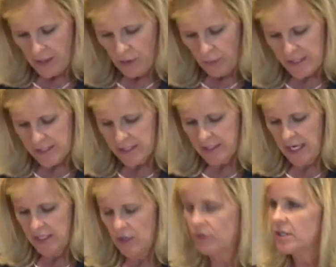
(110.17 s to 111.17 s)
We
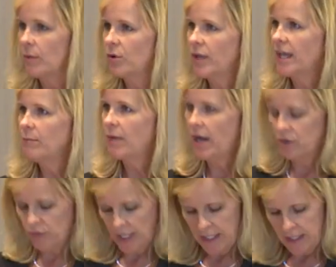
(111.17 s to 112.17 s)
sustained our double A bond
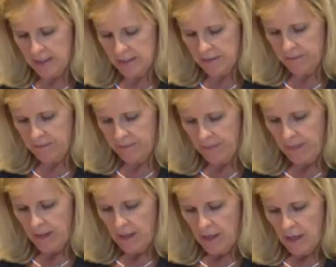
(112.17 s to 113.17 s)
ratings.
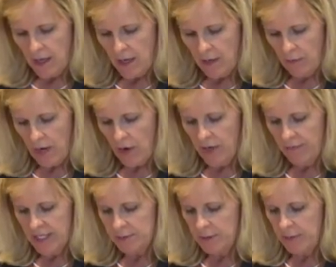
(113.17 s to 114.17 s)
Um, our
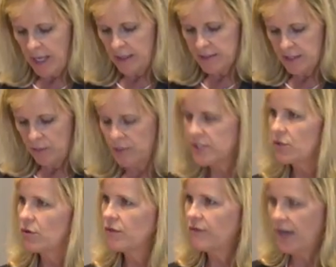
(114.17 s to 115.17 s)
investment policy was
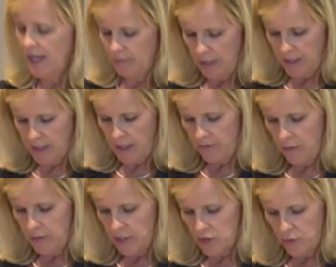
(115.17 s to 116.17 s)
certified by the
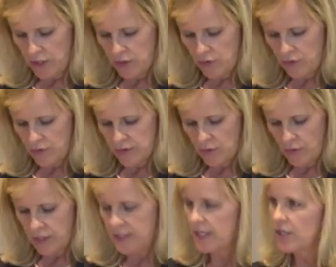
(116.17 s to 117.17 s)
Government Treasurers
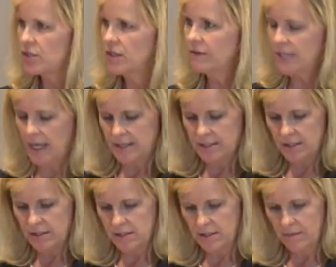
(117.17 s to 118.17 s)
Organization of
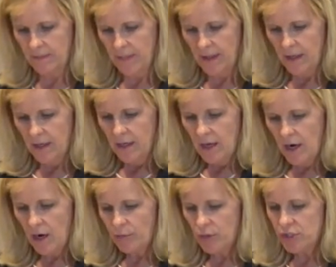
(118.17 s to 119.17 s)
Texas.
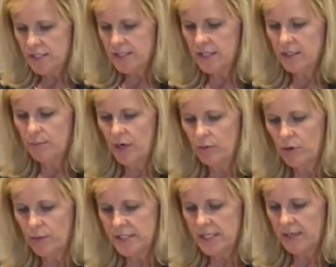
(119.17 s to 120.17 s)
Our purchasing
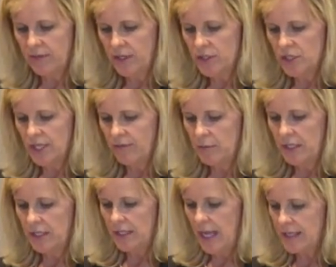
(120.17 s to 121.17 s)
department received the
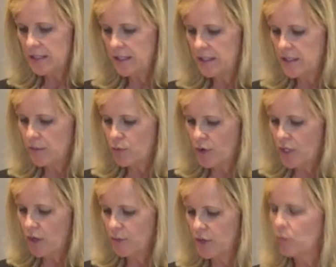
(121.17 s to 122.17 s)
Achievement in Excellence in
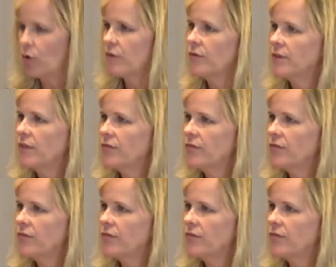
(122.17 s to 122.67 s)
Procurement Award for the